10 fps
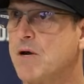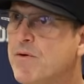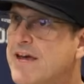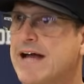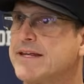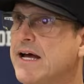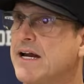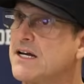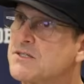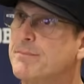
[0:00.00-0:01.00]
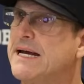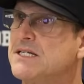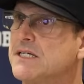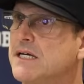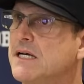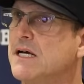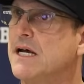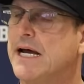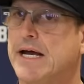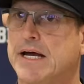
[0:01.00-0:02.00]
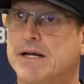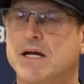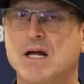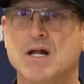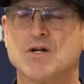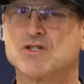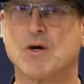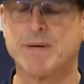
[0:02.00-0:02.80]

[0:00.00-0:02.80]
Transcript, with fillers: we've got that, and it's amazing. And there's so